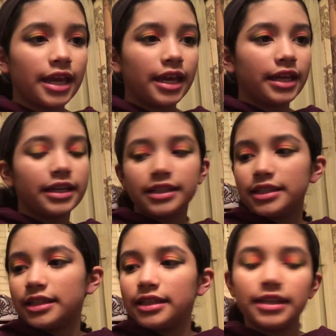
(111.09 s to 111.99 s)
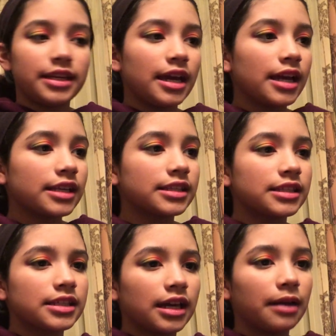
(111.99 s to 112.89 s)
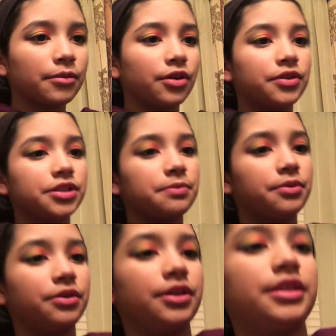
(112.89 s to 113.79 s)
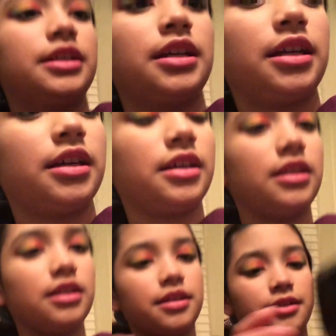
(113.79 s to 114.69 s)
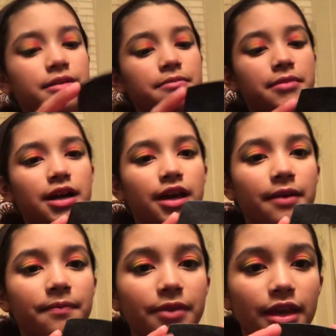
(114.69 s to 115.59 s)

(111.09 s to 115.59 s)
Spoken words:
And next, I'm going to put in my